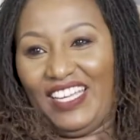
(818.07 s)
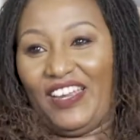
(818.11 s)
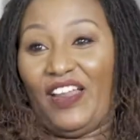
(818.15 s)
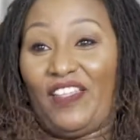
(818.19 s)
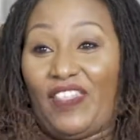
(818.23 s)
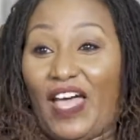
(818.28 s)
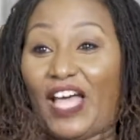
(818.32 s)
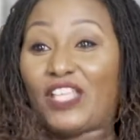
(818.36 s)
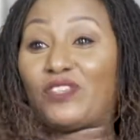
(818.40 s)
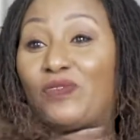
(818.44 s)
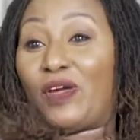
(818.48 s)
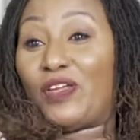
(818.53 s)
you
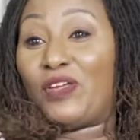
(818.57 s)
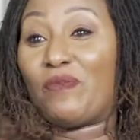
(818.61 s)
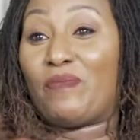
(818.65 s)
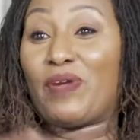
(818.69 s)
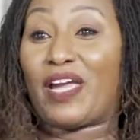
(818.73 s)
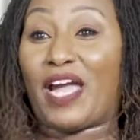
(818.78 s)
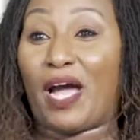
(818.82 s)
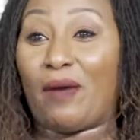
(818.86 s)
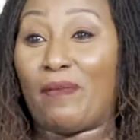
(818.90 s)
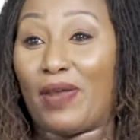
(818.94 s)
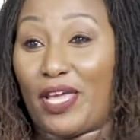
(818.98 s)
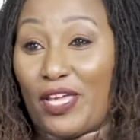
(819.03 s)
know, that's why you
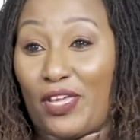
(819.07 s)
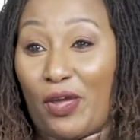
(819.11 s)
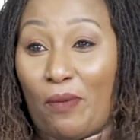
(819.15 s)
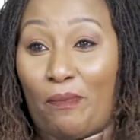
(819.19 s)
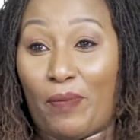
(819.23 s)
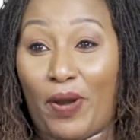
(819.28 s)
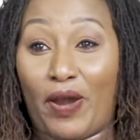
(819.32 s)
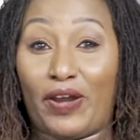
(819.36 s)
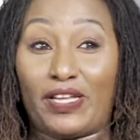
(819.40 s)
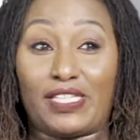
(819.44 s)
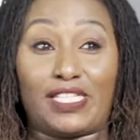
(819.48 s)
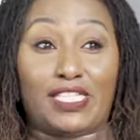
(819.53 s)
become like your
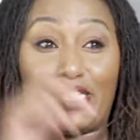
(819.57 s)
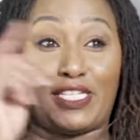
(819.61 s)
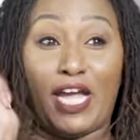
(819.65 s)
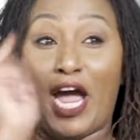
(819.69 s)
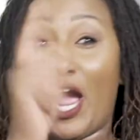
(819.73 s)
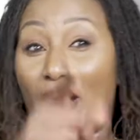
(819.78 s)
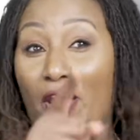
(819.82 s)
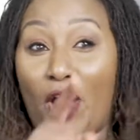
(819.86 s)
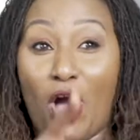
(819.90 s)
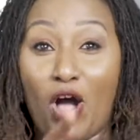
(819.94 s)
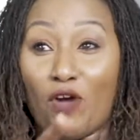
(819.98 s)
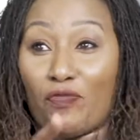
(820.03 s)
parents.
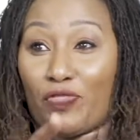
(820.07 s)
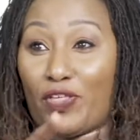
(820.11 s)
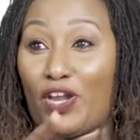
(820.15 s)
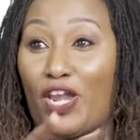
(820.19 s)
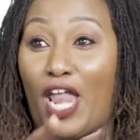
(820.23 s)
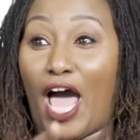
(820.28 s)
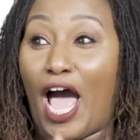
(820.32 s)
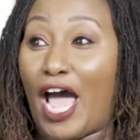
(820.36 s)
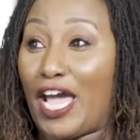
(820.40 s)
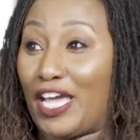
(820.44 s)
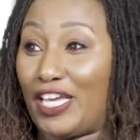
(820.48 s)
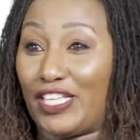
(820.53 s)
Turn off the
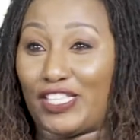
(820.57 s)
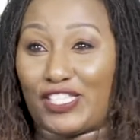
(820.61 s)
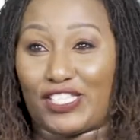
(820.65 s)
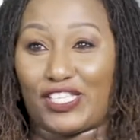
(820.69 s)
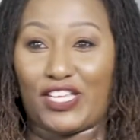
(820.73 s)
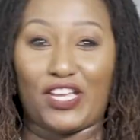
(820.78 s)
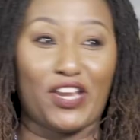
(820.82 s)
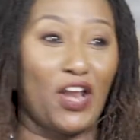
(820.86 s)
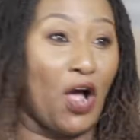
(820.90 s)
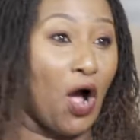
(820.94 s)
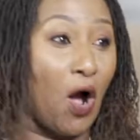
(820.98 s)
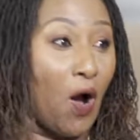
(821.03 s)

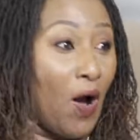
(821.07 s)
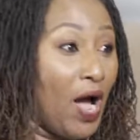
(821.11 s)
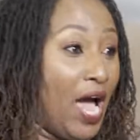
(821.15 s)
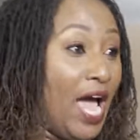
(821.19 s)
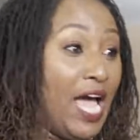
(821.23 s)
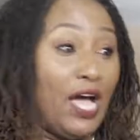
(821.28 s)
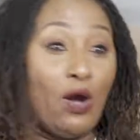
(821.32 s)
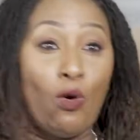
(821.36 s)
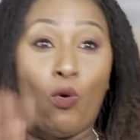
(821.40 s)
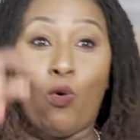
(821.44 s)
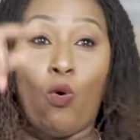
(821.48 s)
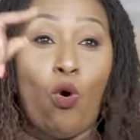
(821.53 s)
lights. You know,
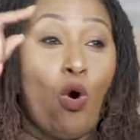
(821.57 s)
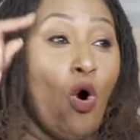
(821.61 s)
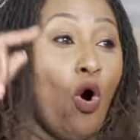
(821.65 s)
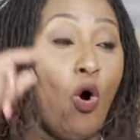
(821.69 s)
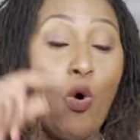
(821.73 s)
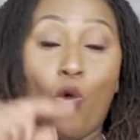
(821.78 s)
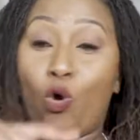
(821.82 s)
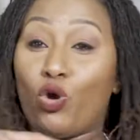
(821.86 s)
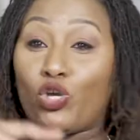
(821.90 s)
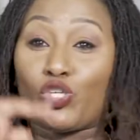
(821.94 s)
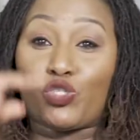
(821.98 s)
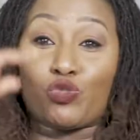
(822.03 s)
Who,
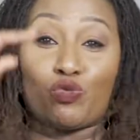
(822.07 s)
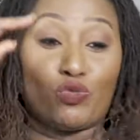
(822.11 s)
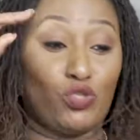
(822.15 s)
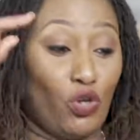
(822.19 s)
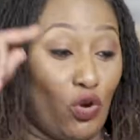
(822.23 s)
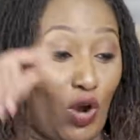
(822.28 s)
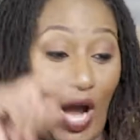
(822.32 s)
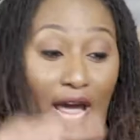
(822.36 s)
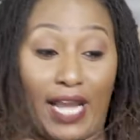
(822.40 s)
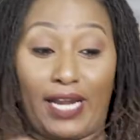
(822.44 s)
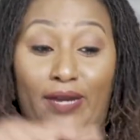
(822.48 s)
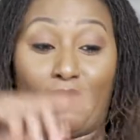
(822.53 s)
who's
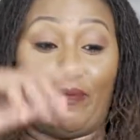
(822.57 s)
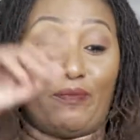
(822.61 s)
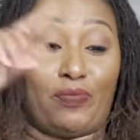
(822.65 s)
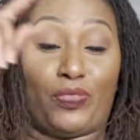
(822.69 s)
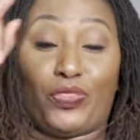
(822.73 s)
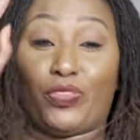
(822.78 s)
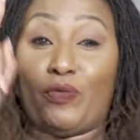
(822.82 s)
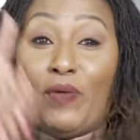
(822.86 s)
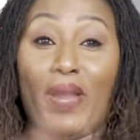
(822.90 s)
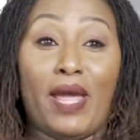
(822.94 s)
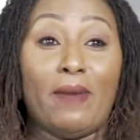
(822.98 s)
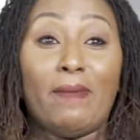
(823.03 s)
you got a
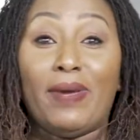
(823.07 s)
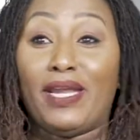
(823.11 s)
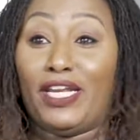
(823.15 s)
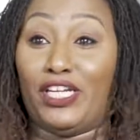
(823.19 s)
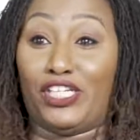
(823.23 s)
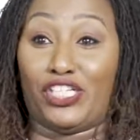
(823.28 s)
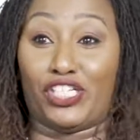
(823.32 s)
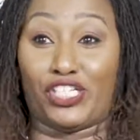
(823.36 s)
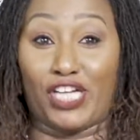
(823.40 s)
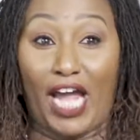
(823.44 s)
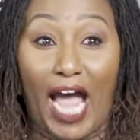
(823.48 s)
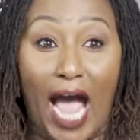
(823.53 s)
three
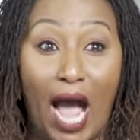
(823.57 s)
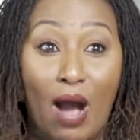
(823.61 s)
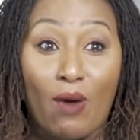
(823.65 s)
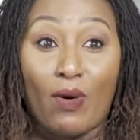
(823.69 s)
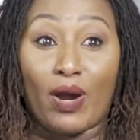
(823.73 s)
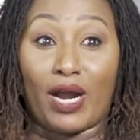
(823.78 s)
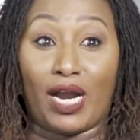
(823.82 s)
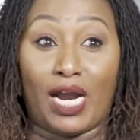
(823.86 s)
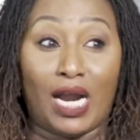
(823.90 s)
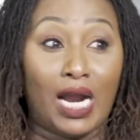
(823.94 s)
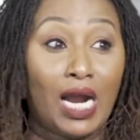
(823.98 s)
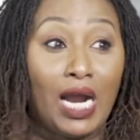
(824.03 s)
minute
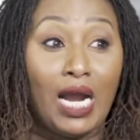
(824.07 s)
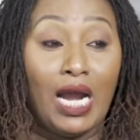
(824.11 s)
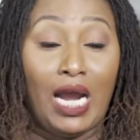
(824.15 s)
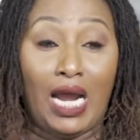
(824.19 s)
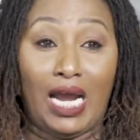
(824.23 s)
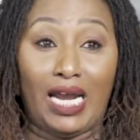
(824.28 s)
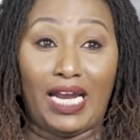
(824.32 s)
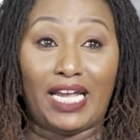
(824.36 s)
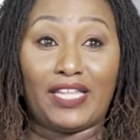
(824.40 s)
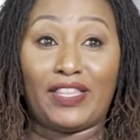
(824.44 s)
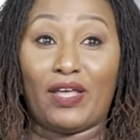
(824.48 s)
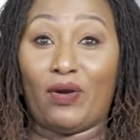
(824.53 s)
shower?
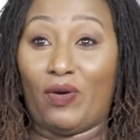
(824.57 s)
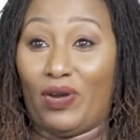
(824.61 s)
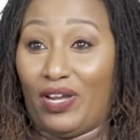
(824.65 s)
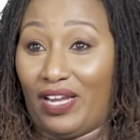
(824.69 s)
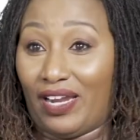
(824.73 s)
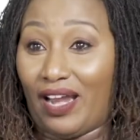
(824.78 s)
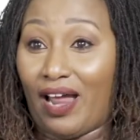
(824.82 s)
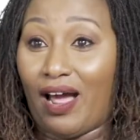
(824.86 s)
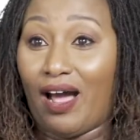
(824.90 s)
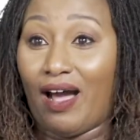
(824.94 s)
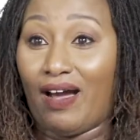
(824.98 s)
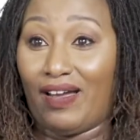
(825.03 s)
You know,
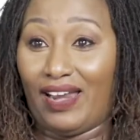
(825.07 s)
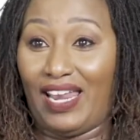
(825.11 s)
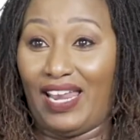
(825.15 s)
you know.